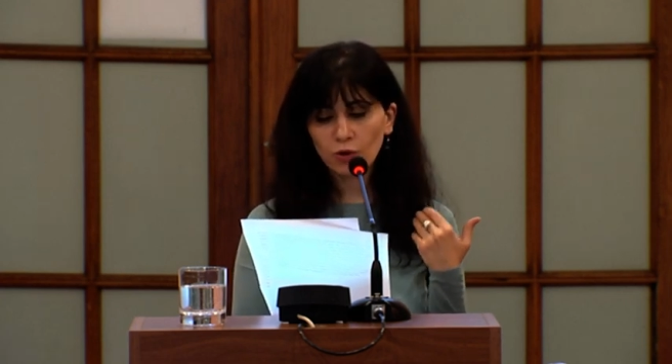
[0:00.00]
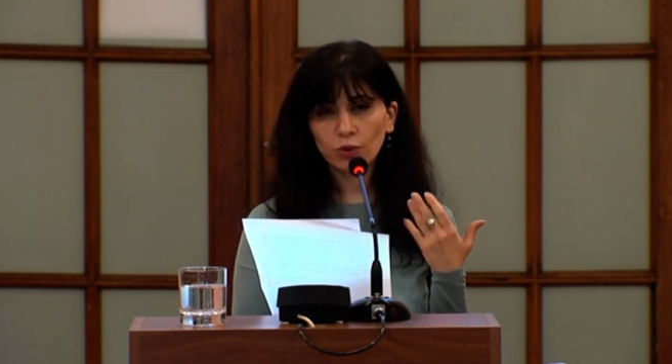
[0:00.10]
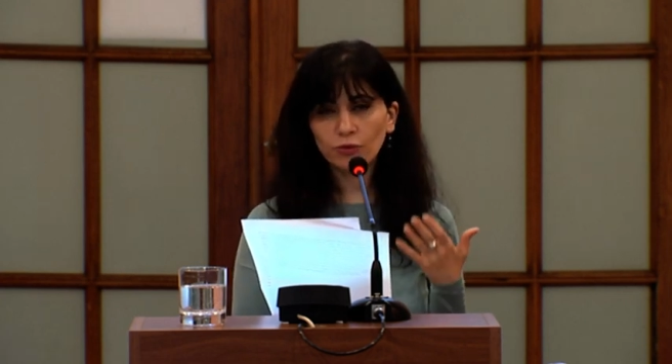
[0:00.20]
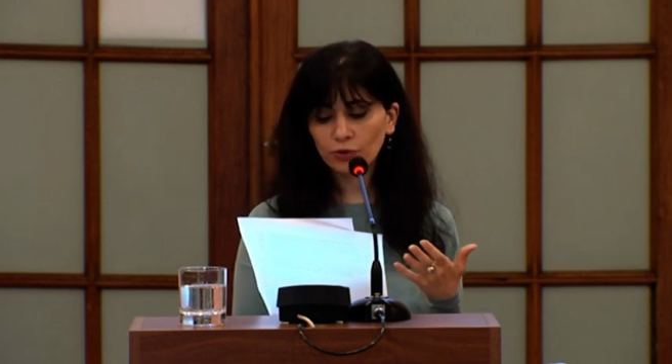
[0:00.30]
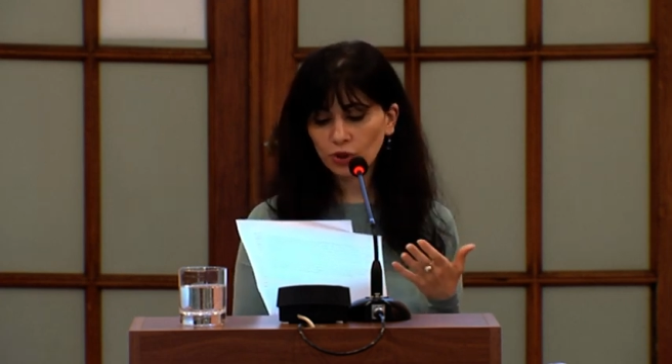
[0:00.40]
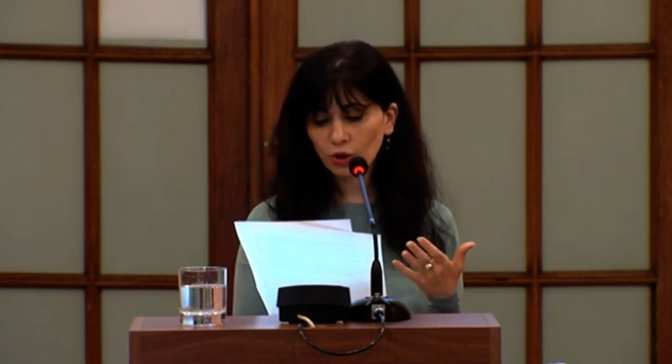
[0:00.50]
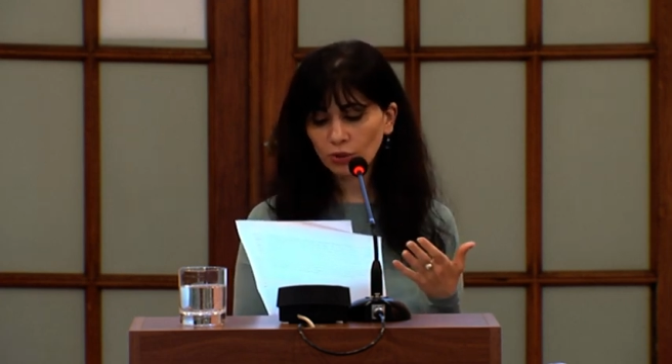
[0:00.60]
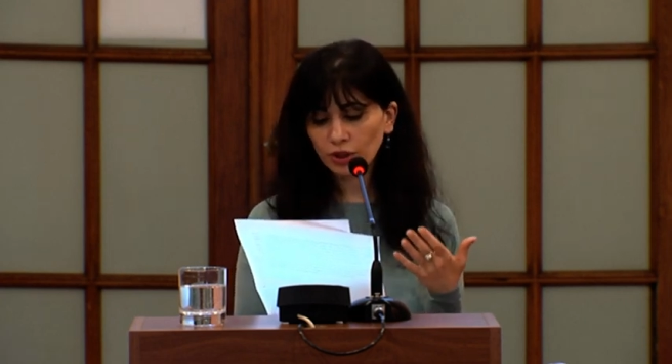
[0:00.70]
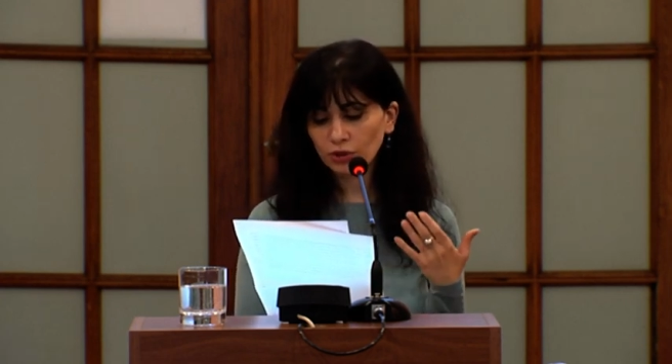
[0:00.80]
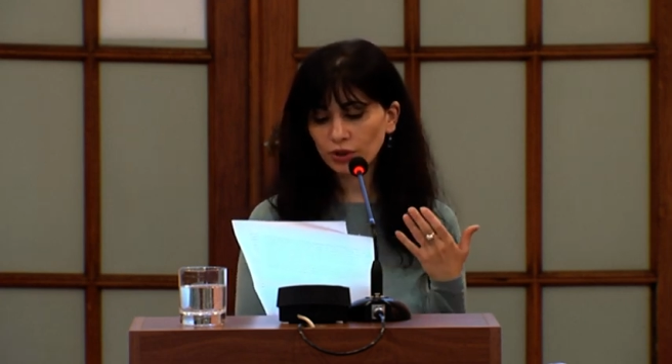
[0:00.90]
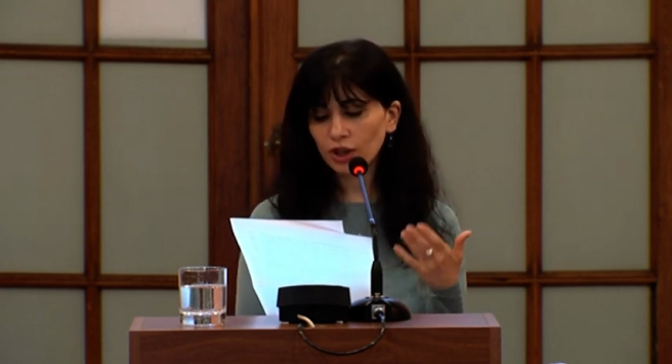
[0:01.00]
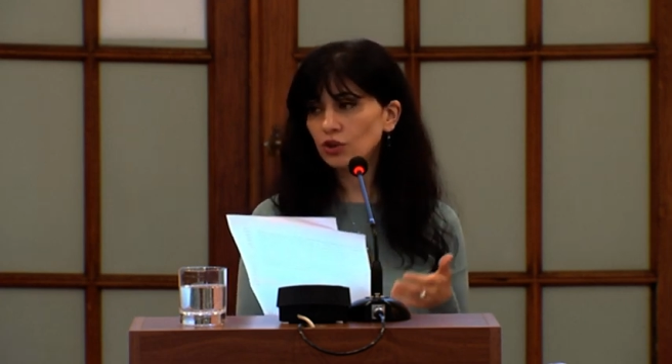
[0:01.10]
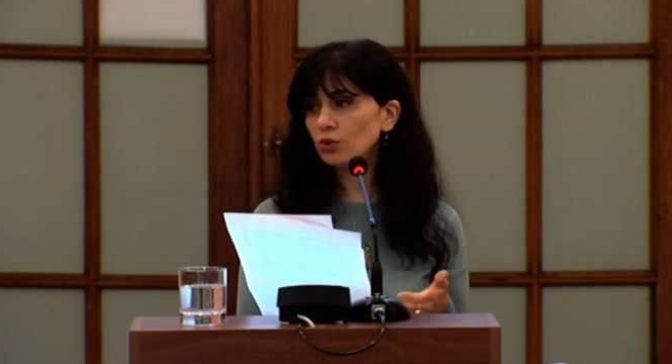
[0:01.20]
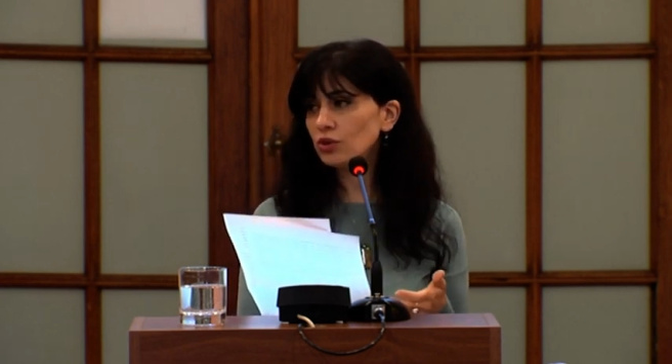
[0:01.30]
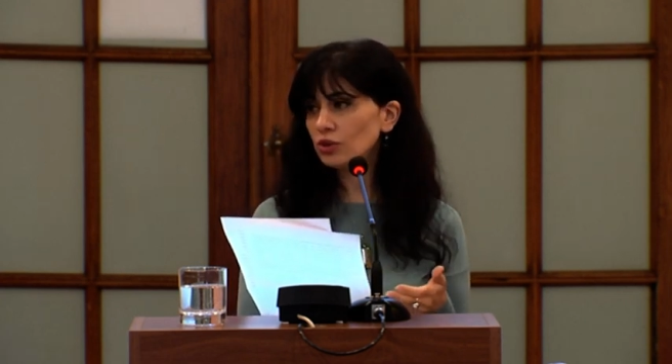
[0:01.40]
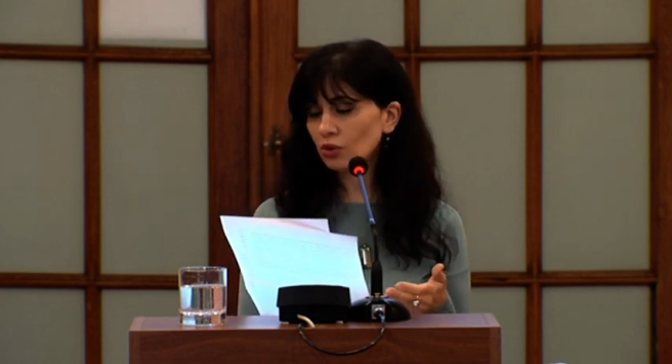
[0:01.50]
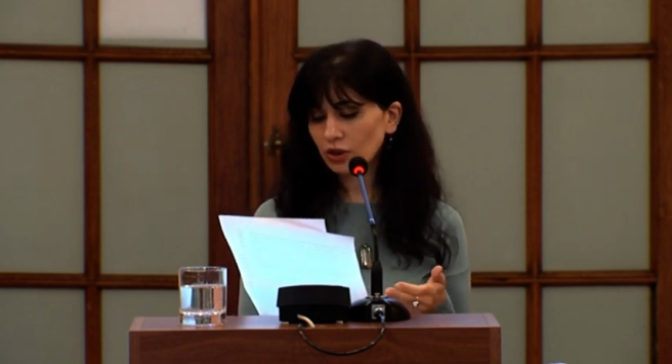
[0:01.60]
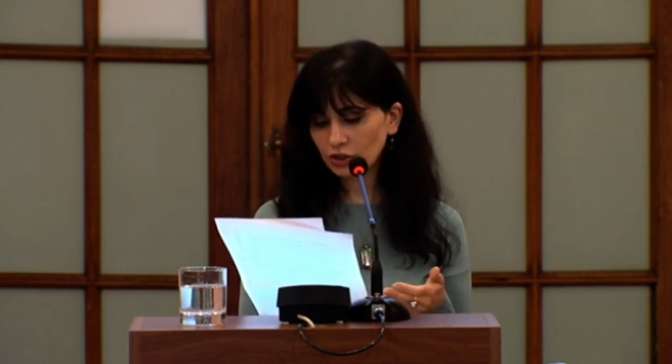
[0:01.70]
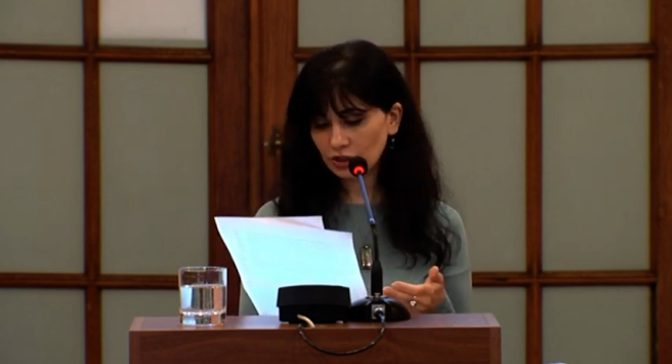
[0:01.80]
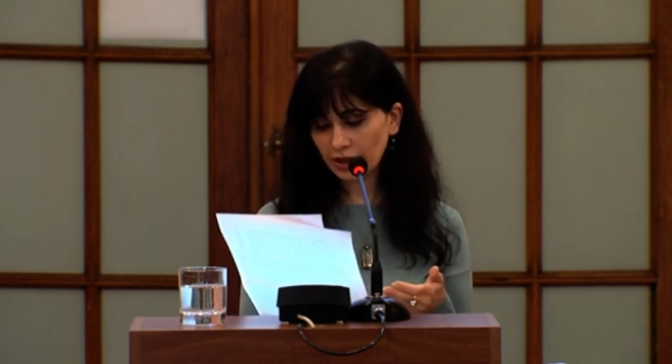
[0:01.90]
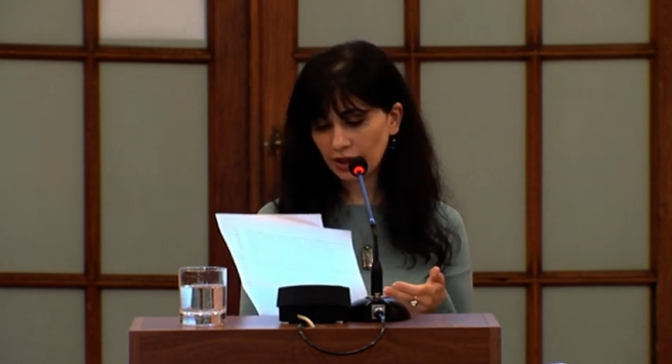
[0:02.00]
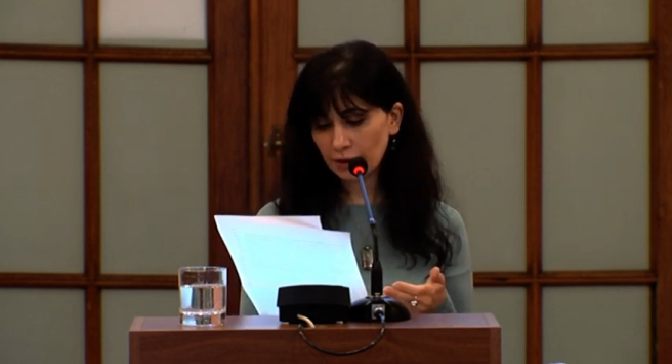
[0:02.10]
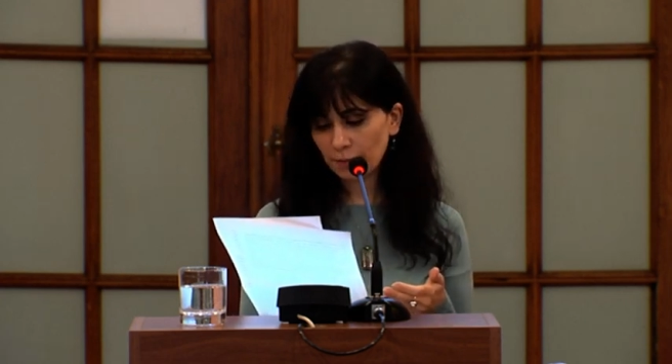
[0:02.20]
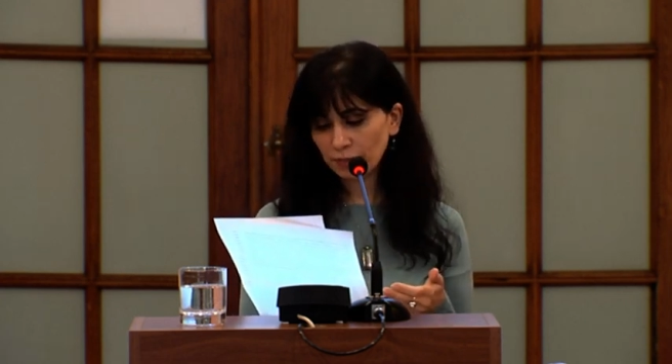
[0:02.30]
would flow into Gechut storage lake.